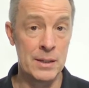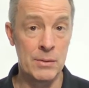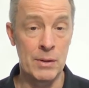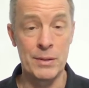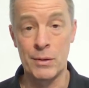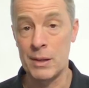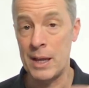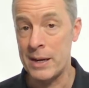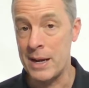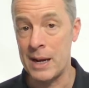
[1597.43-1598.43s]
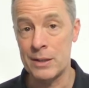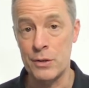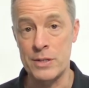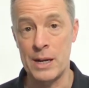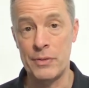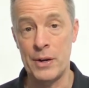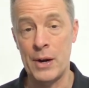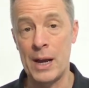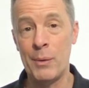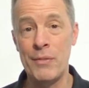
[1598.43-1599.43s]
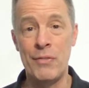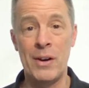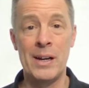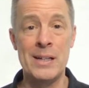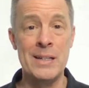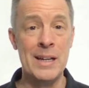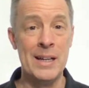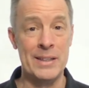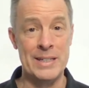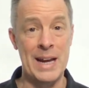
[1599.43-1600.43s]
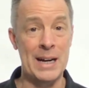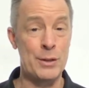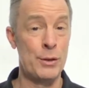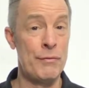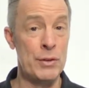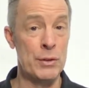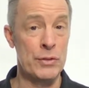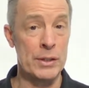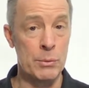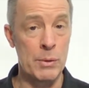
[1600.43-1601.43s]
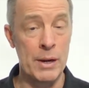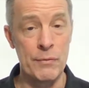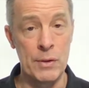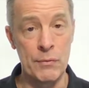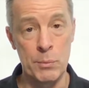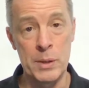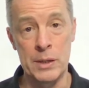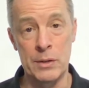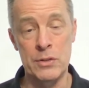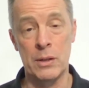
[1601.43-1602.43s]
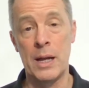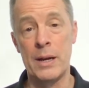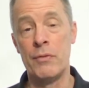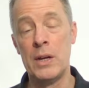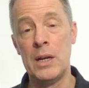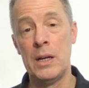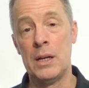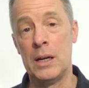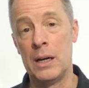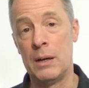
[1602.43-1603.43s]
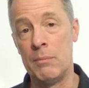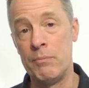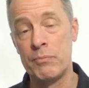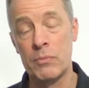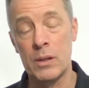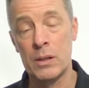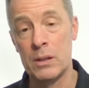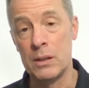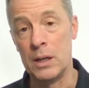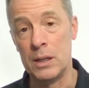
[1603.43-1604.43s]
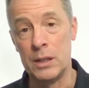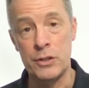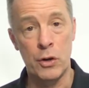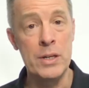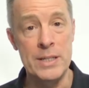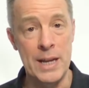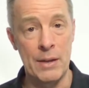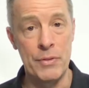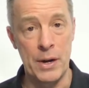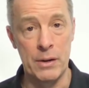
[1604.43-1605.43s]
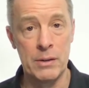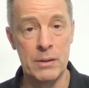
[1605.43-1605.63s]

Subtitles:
Right. There are a lot of doctors out there. How do I find the doctor that feels like the right fit for me? There's a lot of attorneys out there